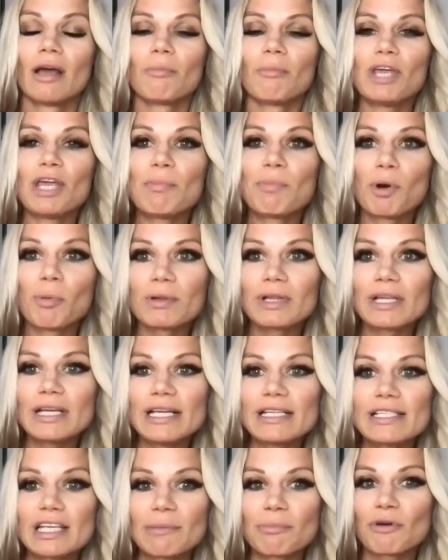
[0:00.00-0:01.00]
People
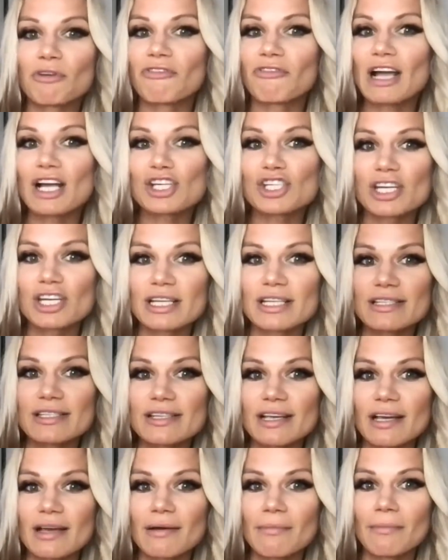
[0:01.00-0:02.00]
pleasing,
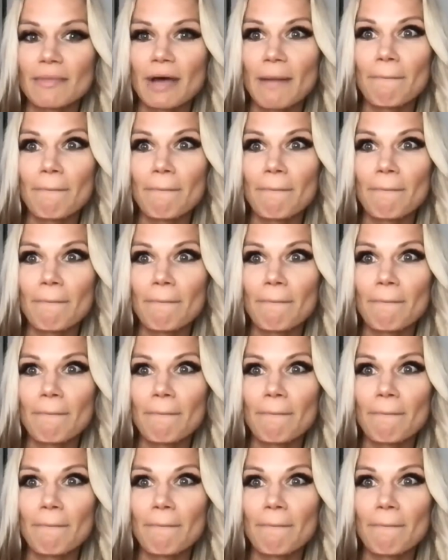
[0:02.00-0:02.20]
perfectionism,